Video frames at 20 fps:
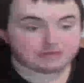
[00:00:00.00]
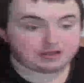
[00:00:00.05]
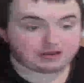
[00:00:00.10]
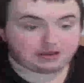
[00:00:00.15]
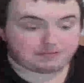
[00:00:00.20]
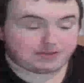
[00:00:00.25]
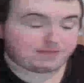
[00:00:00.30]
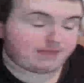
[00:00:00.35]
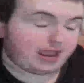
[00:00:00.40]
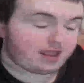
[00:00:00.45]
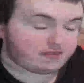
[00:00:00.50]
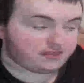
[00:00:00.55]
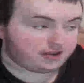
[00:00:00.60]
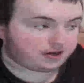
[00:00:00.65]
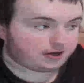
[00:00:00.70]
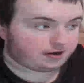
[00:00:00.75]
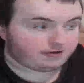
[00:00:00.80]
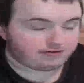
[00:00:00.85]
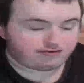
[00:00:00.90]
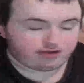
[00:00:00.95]
I mean, mainly
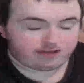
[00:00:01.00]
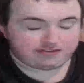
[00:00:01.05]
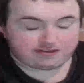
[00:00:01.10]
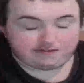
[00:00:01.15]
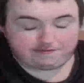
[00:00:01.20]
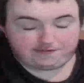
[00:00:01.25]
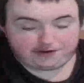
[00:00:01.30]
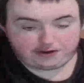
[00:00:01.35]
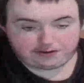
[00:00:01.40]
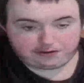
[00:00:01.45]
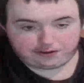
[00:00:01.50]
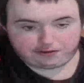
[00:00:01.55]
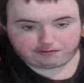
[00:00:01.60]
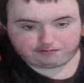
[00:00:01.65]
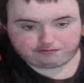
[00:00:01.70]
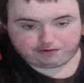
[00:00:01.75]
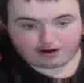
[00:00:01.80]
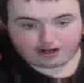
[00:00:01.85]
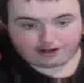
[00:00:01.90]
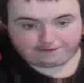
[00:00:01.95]
because Justin Fields was
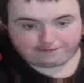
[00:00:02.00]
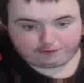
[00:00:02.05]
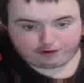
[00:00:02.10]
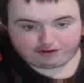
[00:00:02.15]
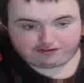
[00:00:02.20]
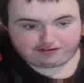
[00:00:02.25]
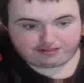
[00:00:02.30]
running for his